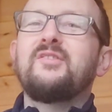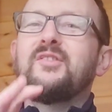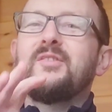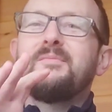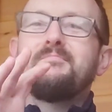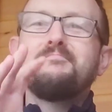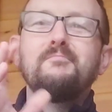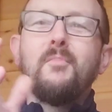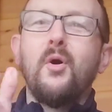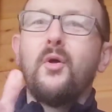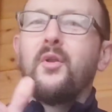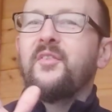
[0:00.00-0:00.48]

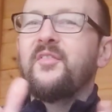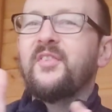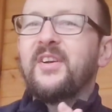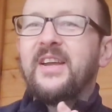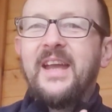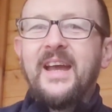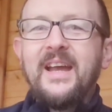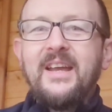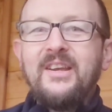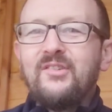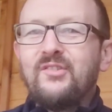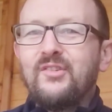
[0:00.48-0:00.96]

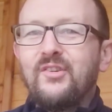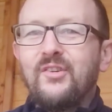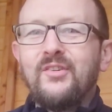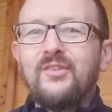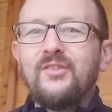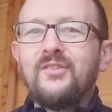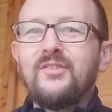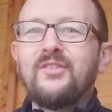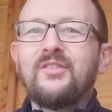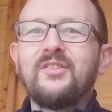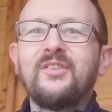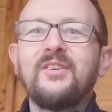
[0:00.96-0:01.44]

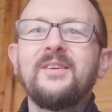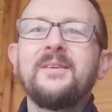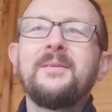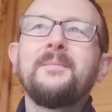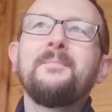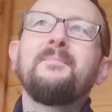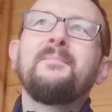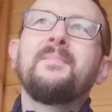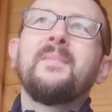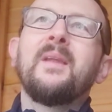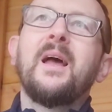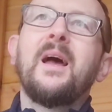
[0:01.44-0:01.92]
modifications
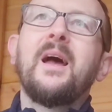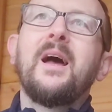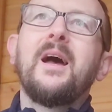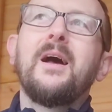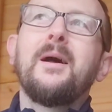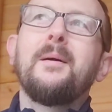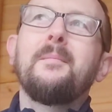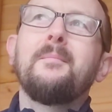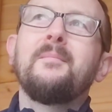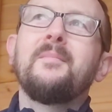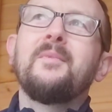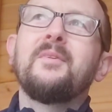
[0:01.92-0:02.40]

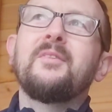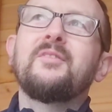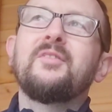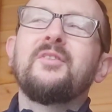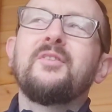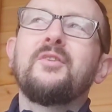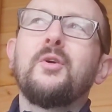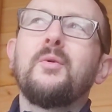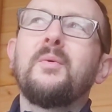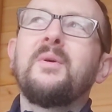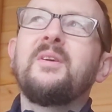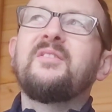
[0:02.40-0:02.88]
to
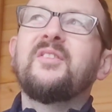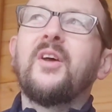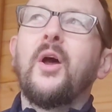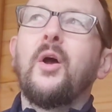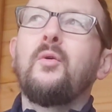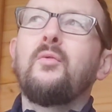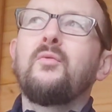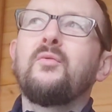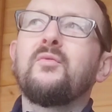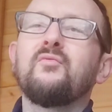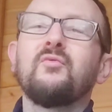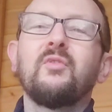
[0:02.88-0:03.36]
do his
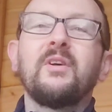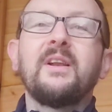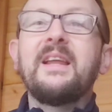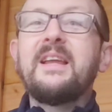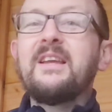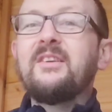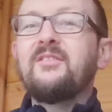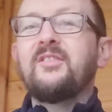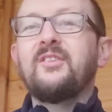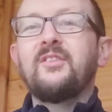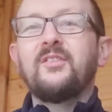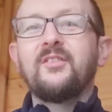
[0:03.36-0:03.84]
own
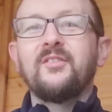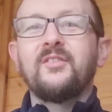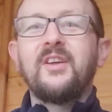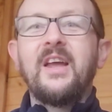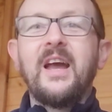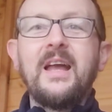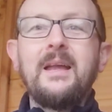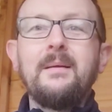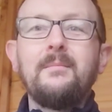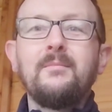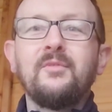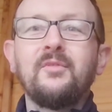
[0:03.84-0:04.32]
releases of
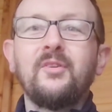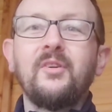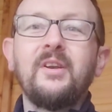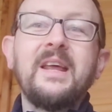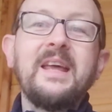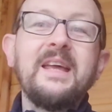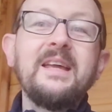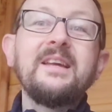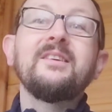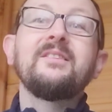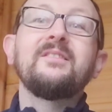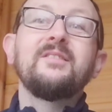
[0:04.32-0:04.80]
games, and
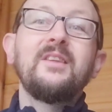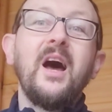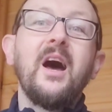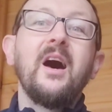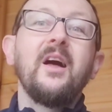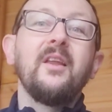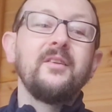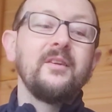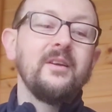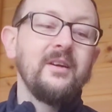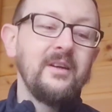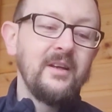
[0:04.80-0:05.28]
he had
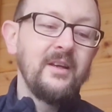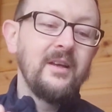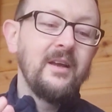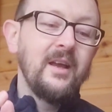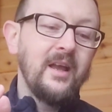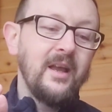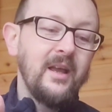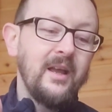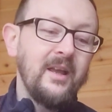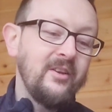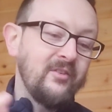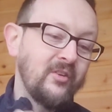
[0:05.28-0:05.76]
done
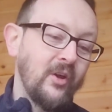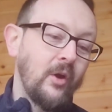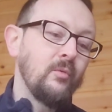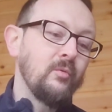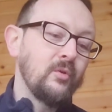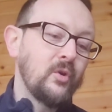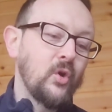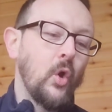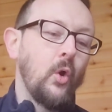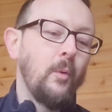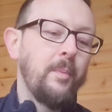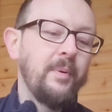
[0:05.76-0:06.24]
his own
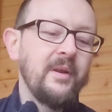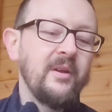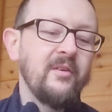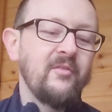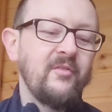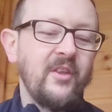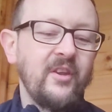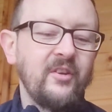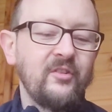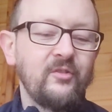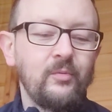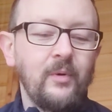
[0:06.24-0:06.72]
copy of
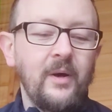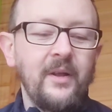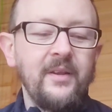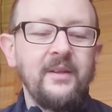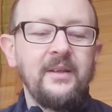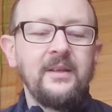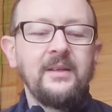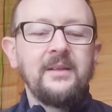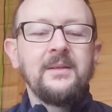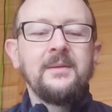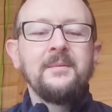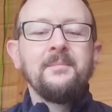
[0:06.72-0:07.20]
this one.
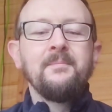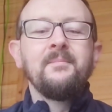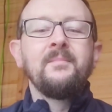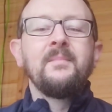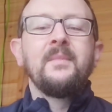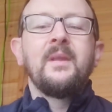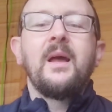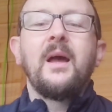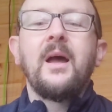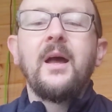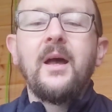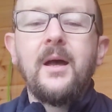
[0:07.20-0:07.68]

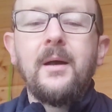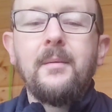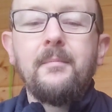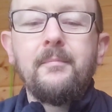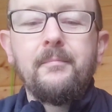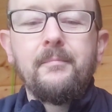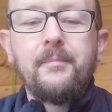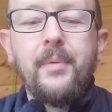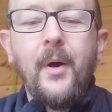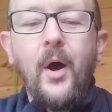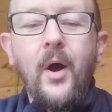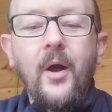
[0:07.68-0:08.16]

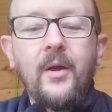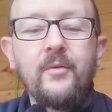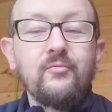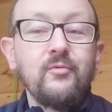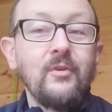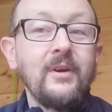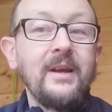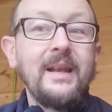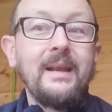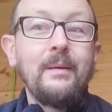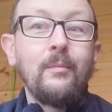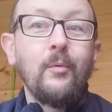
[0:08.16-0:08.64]
But I
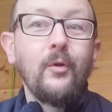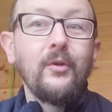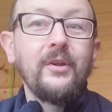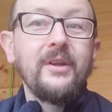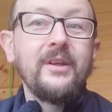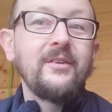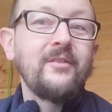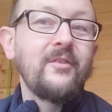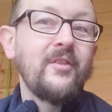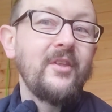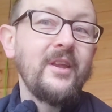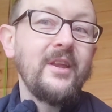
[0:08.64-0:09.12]
really
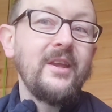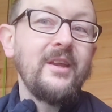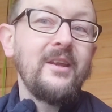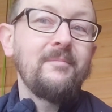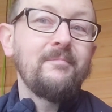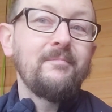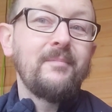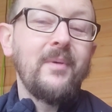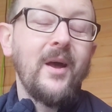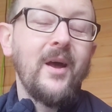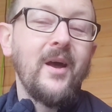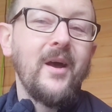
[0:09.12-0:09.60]
wanted the
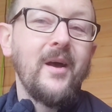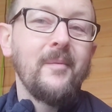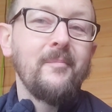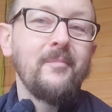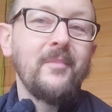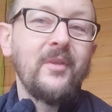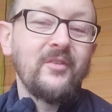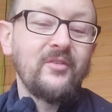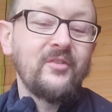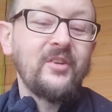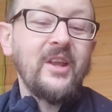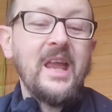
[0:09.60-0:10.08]

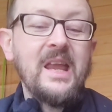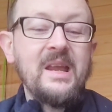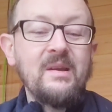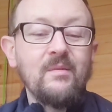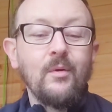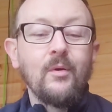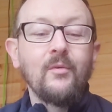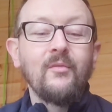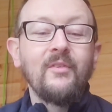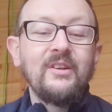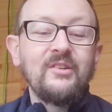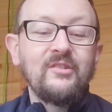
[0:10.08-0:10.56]
Sega
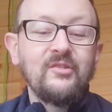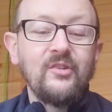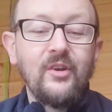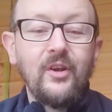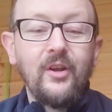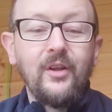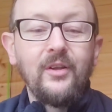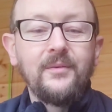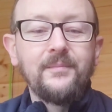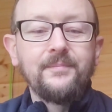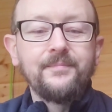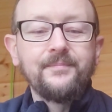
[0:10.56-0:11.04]

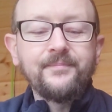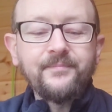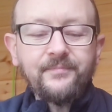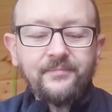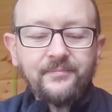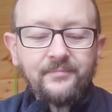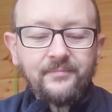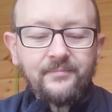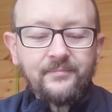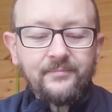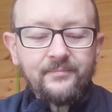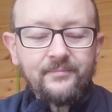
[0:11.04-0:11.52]
original,
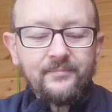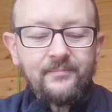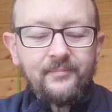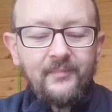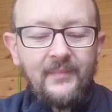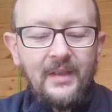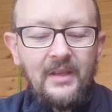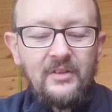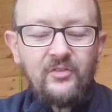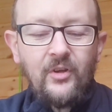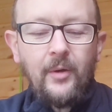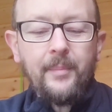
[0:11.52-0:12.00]

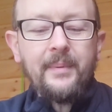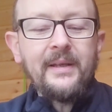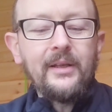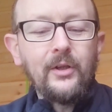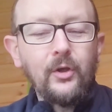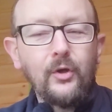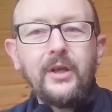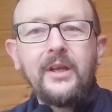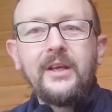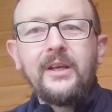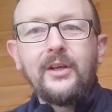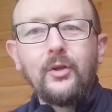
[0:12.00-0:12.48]
so I've been
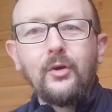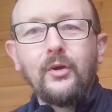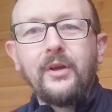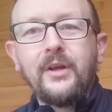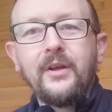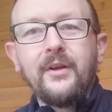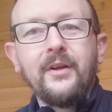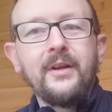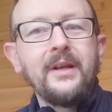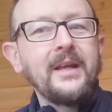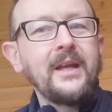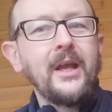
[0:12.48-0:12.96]
looking and looking,
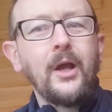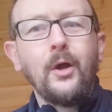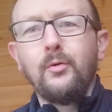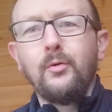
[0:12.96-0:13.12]
and it